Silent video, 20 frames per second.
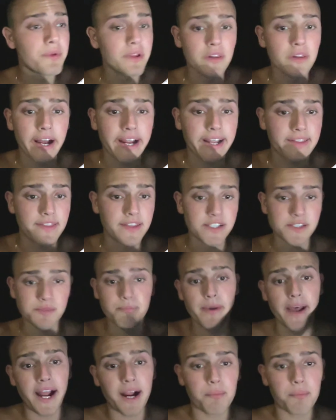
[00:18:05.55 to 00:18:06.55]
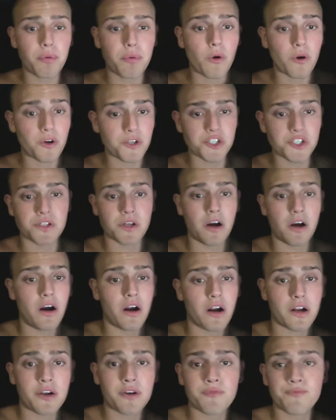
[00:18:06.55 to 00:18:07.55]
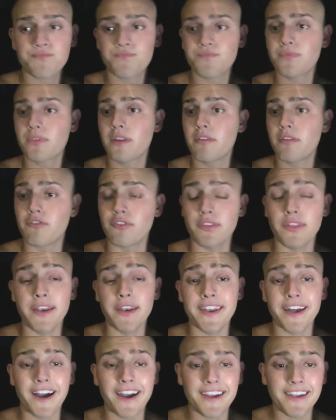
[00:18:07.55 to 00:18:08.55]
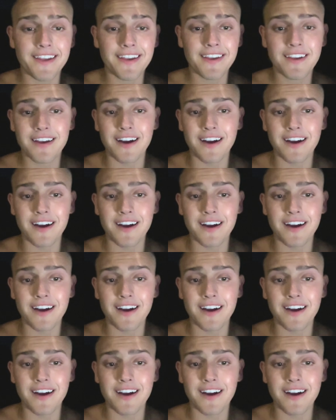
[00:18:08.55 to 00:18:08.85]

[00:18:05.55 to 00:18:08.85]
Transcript: you like this back porch talk for the night.